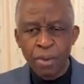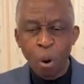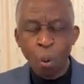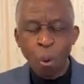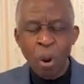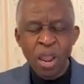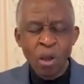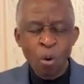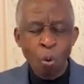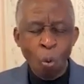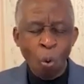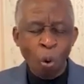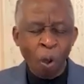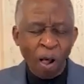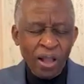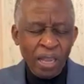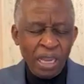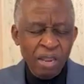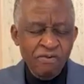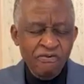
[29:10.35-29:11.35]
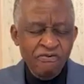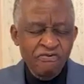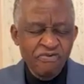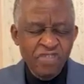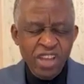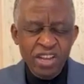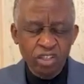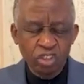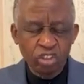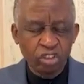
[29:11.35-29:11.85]
but we walk in
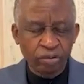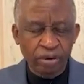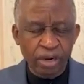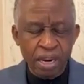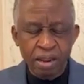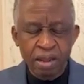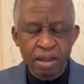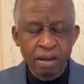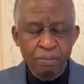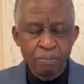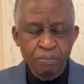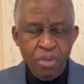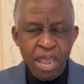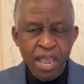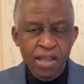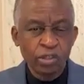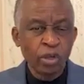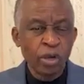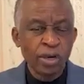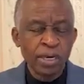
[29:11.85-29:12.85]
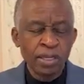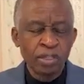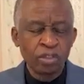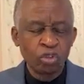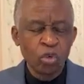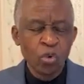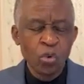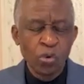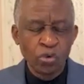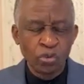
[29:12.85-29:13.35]
victory based on
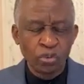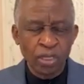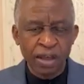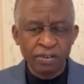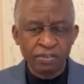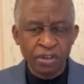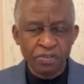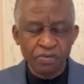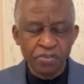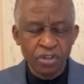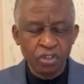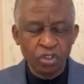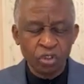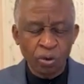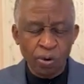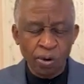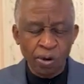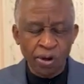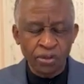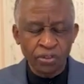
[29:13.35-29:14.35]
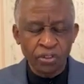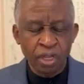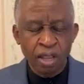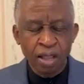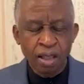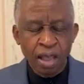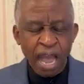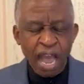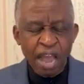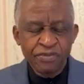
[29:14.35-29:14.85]
the tools you have given to
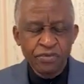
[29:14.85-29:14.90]
us.